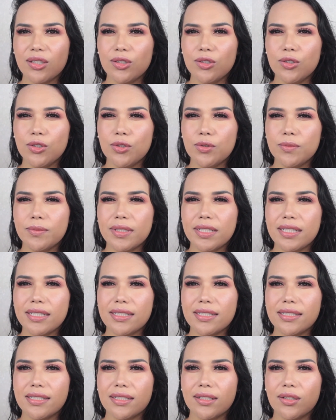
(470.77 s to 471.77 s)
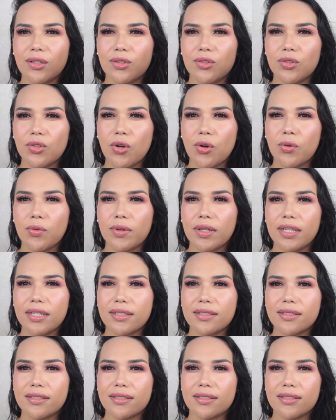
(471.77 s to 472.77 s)
luminous and glowy.
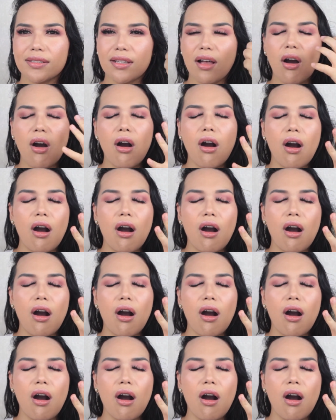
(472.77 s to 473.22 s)
It's